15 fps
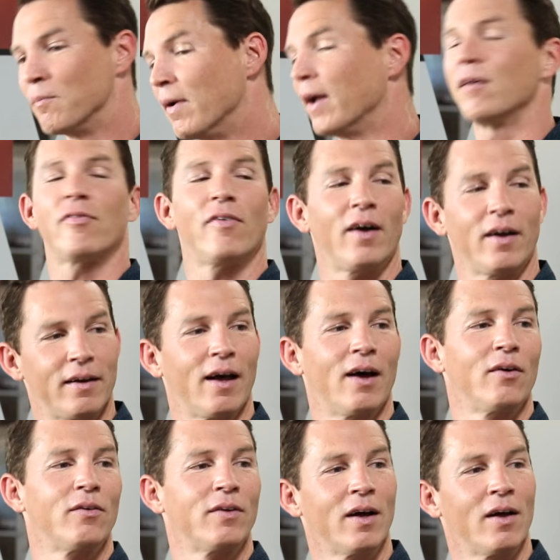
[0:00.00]
may find
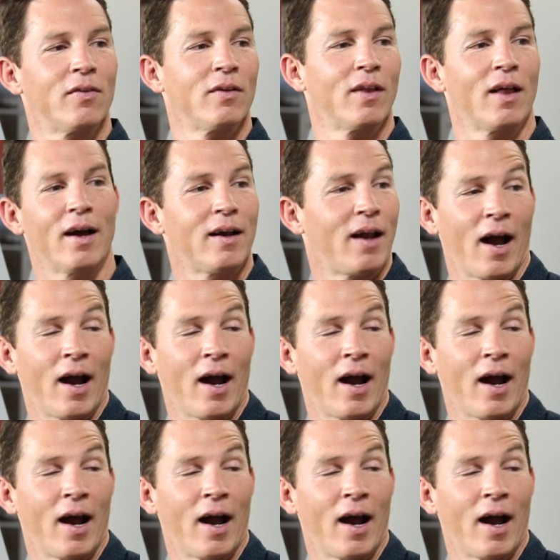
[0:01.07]
out down the line.